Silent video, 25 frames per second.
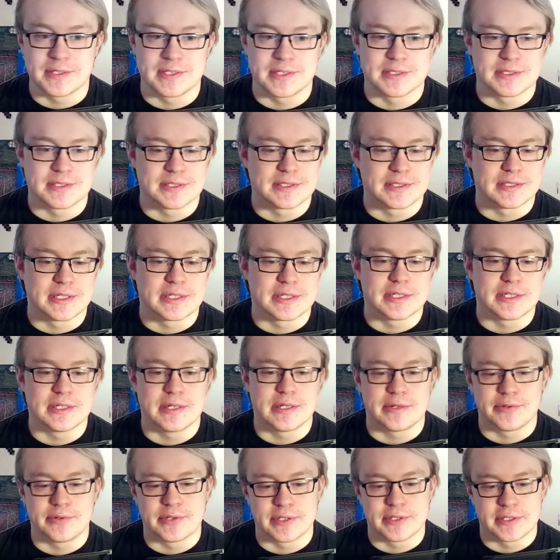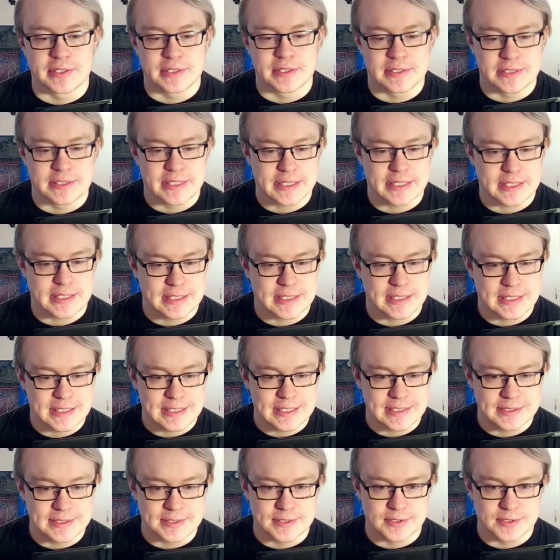since 1900 attack
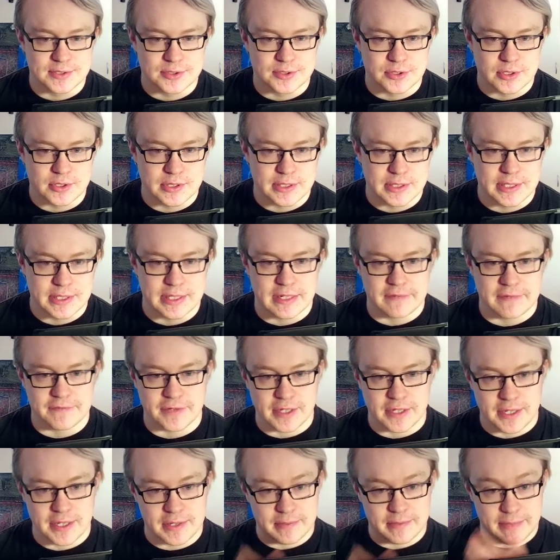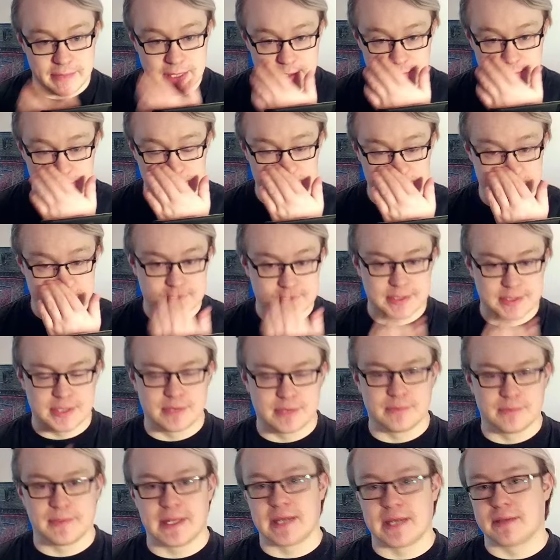is stronger than every other Battlewasp monster you
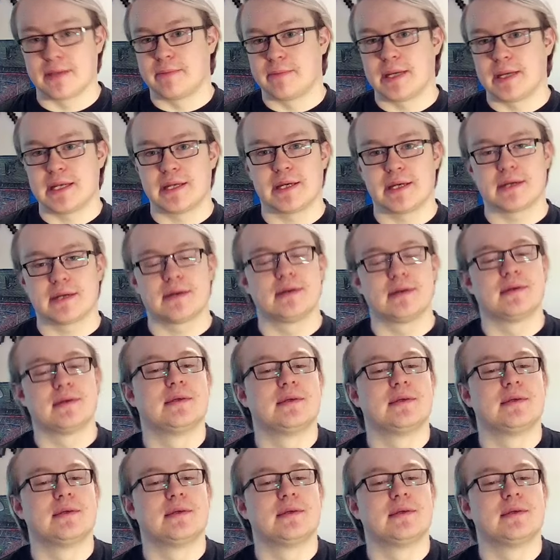play in the main deck.